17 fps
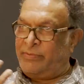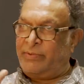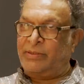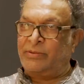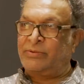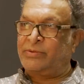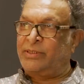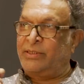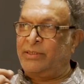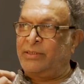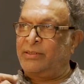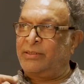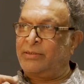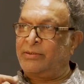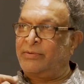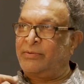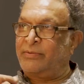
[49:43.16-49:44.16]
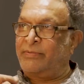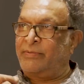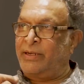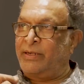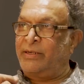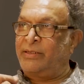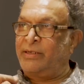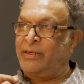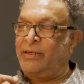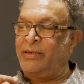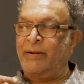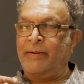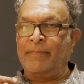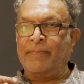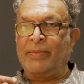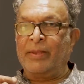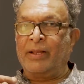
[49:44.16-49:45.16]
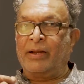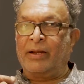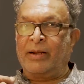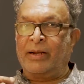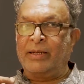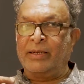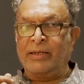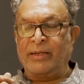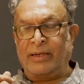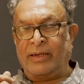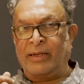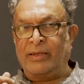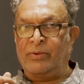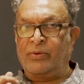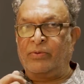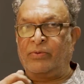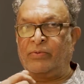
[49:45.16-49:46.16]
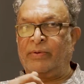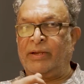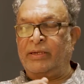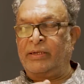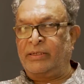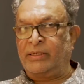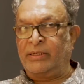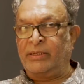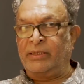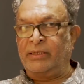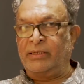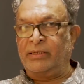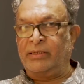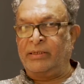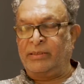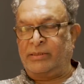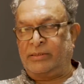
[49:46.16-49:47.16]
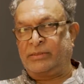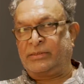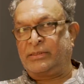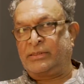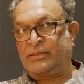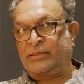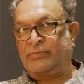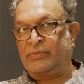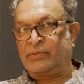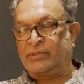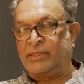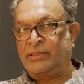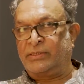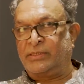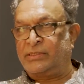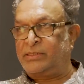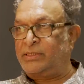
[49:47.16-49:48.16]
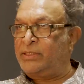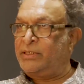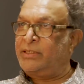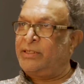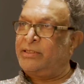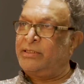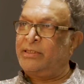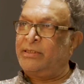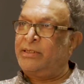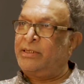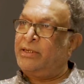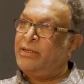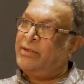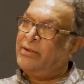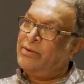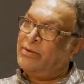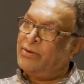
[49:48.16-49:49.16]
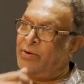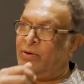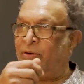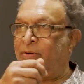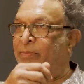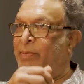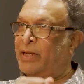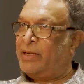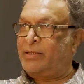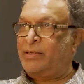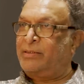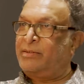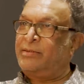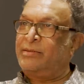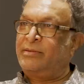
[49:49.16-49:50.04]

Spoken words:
when you said vanity, I know vanity system was existing in Hindi long back.